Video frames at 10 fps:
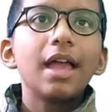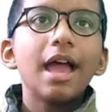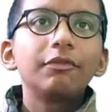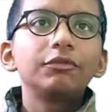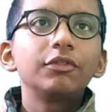
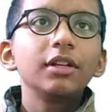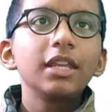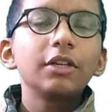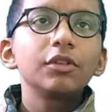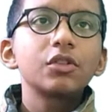f1
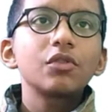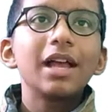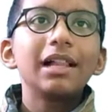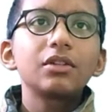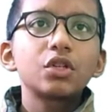equals to
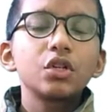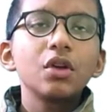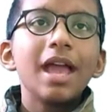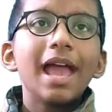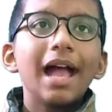
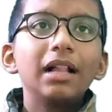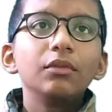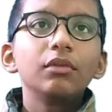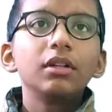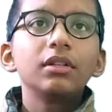L2,
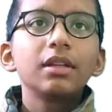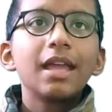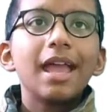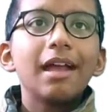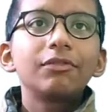L1
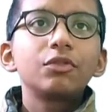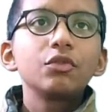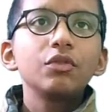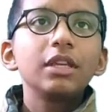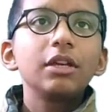
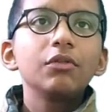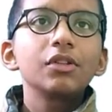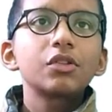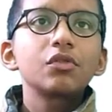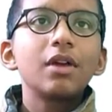f2
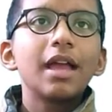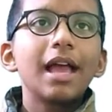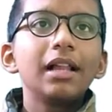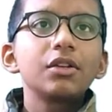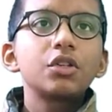equals to
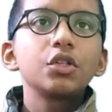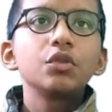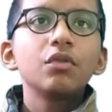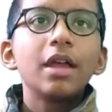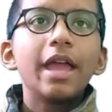L2,